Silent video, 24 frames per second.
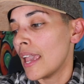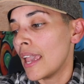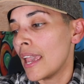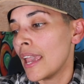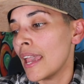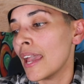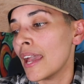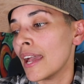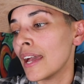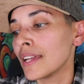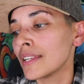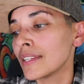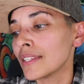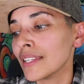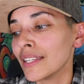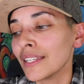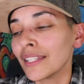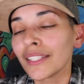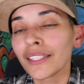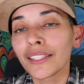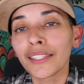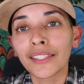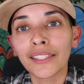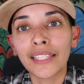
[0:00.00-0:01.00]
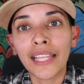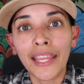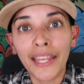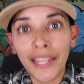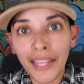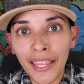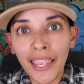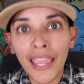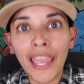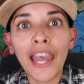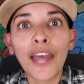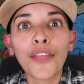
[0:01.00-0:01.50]
and
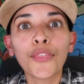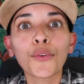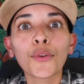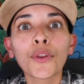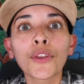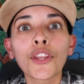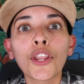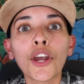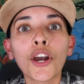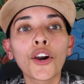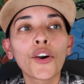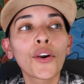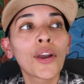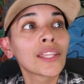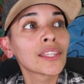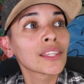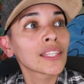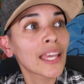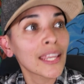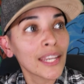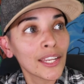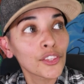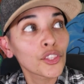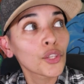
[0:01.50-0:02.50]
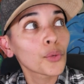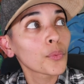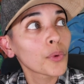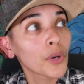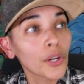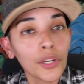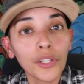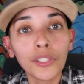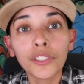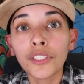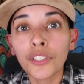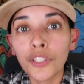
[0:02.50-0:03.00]
letting Catherine know and letting the
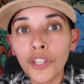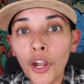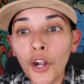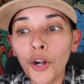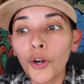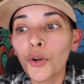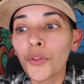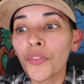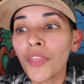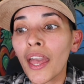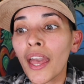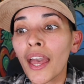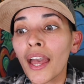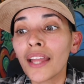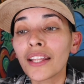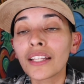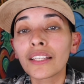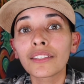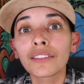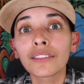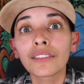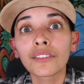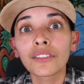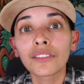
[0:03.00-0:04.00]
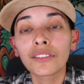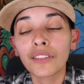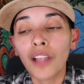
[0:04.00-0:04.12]
world know that